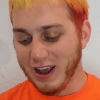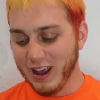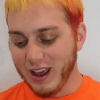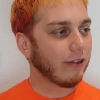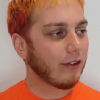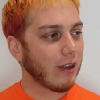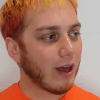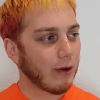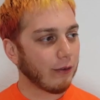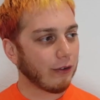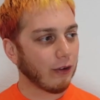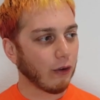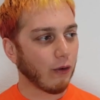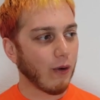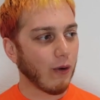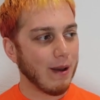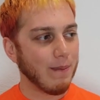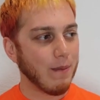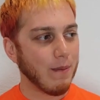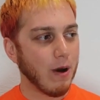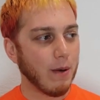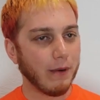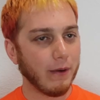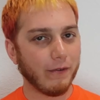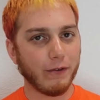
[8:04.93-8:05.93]
So that was a great
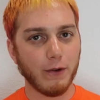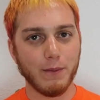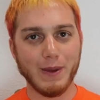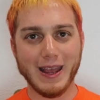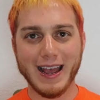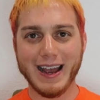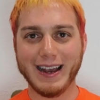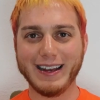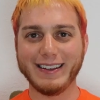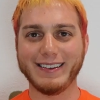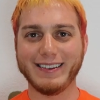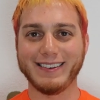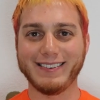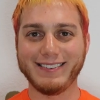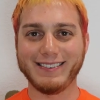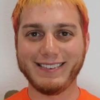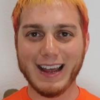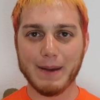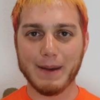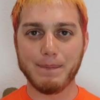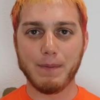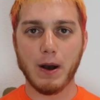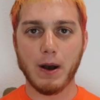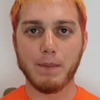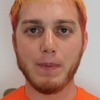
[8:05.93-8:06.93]
moment for me. I got to
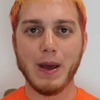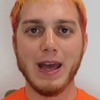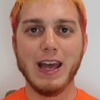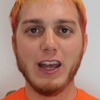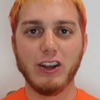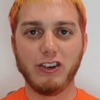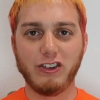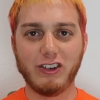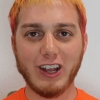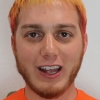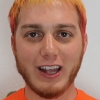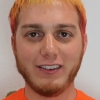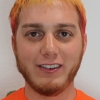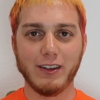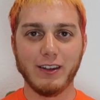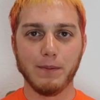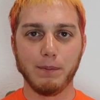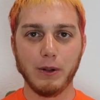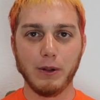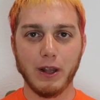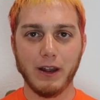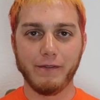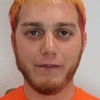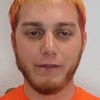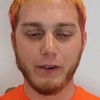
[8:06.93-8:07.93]
step up, shed some
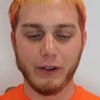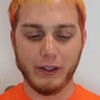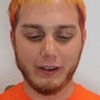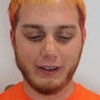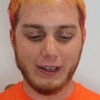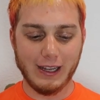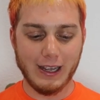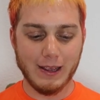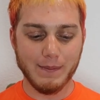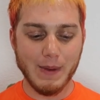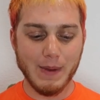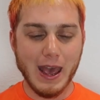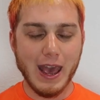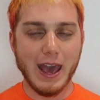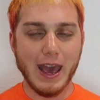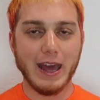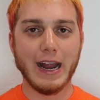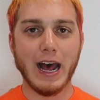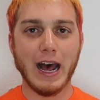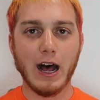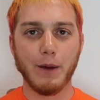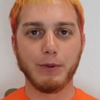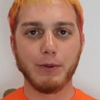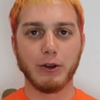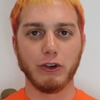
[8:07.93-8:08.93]
blood for the team, and
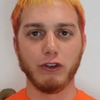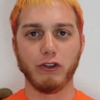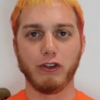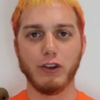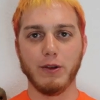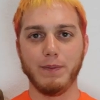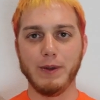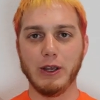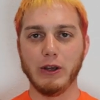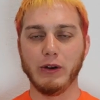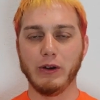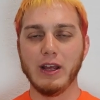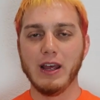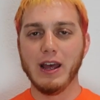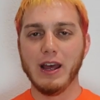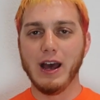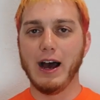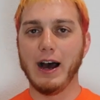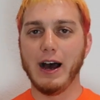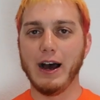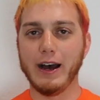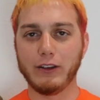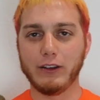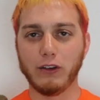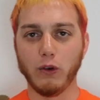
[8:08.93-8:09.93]
help contribute
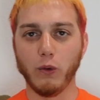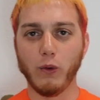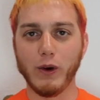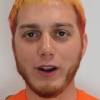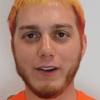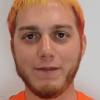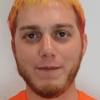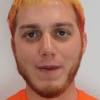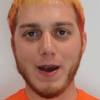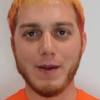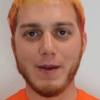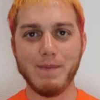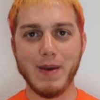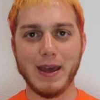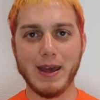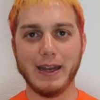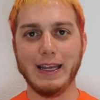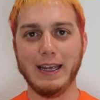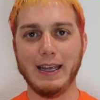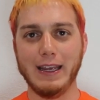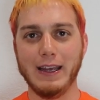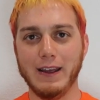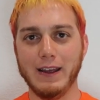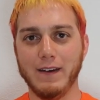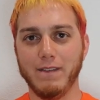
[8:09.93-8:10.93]
uh, to one of my
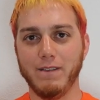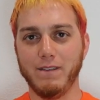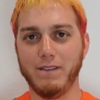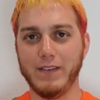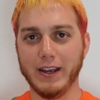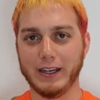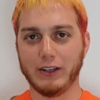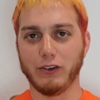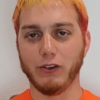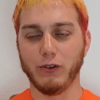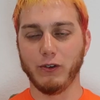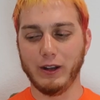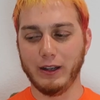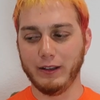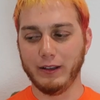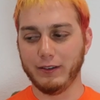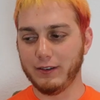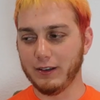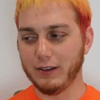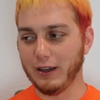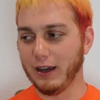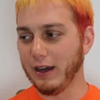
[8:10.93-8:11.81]
many victories.